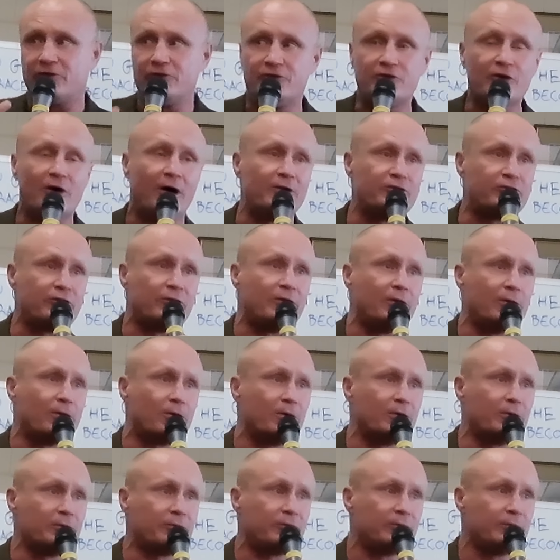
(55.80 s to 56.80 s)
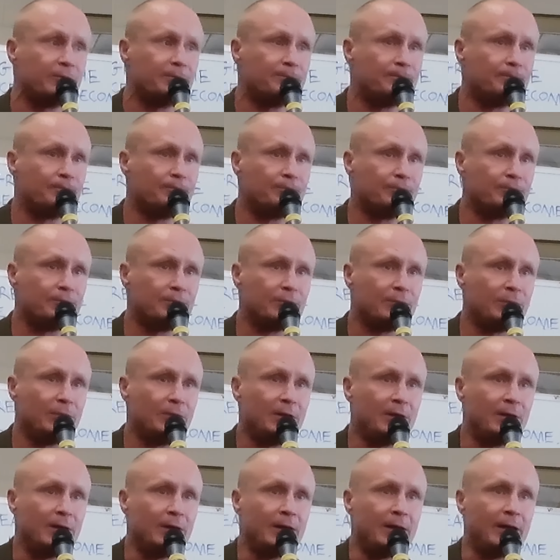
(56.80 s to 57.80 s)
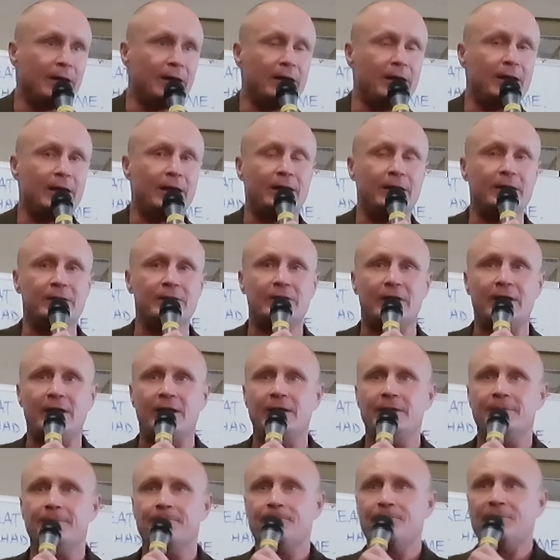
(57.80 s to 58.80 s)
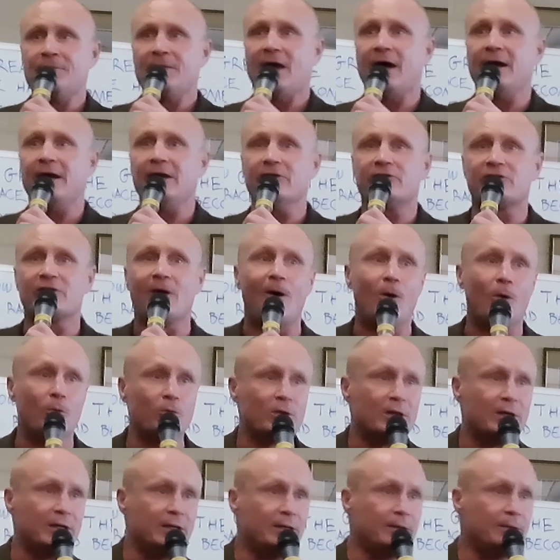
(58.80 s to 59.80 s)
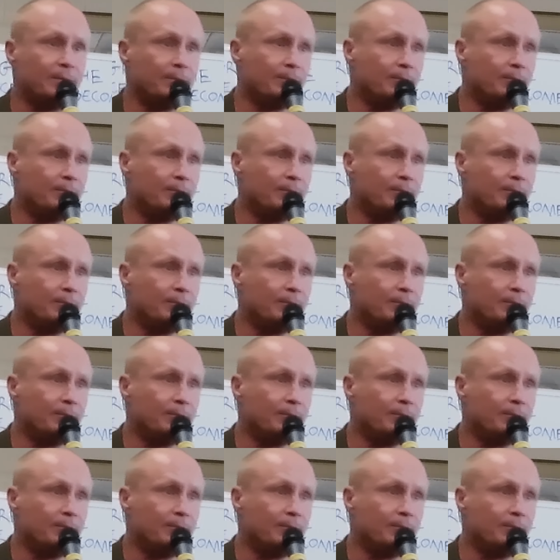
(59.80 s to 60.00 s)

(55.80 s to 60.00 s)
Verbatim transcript: judge of the earth. He, he, he and He's holy.